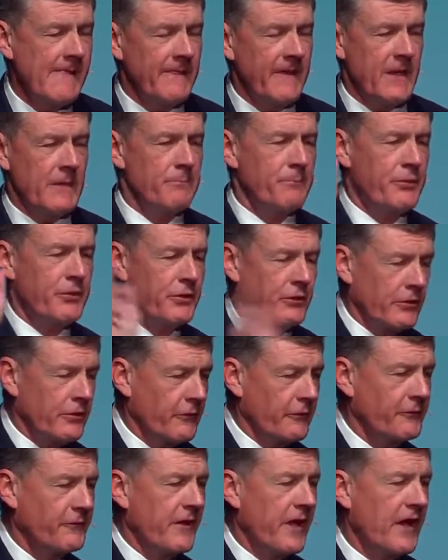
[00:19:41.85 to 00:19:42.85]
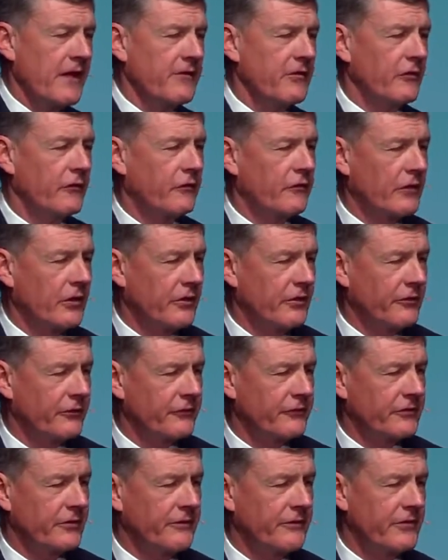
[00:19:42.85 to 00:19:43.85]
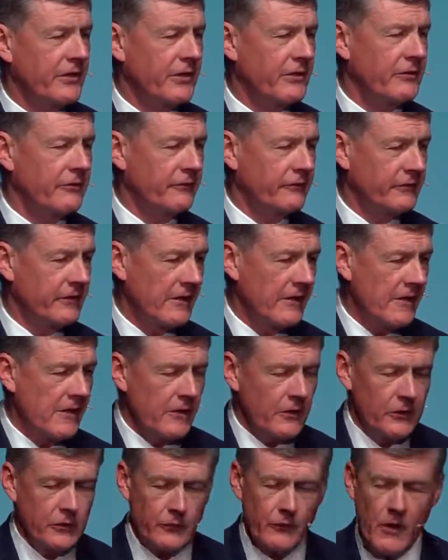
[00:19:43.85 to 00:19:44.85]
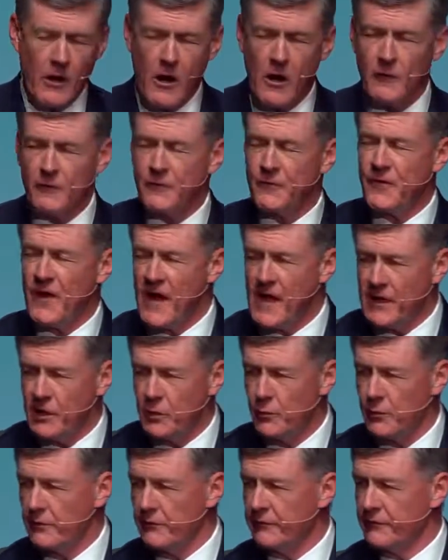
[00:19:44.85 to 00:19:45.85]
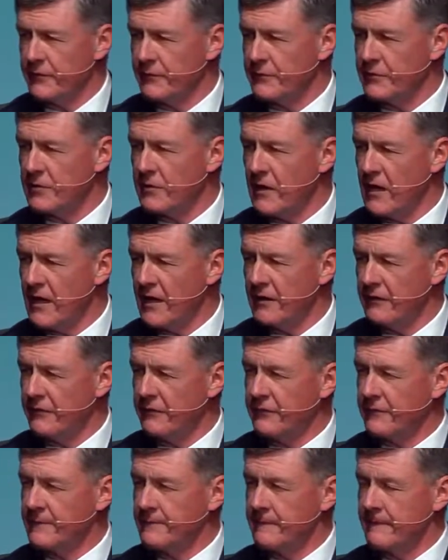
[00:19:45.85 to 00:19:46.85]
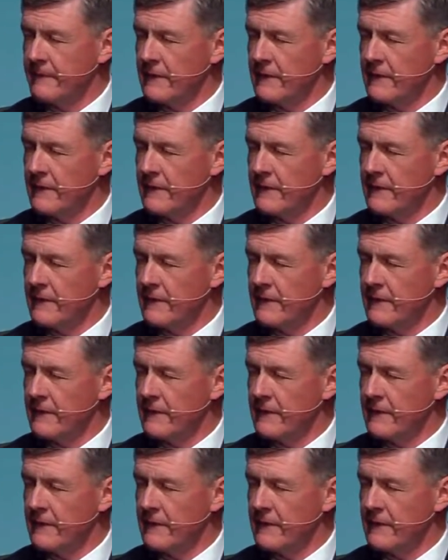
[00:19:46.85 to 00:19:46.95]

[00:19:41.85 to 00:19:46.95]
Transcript: They purify the souls of those who are followers of Christ.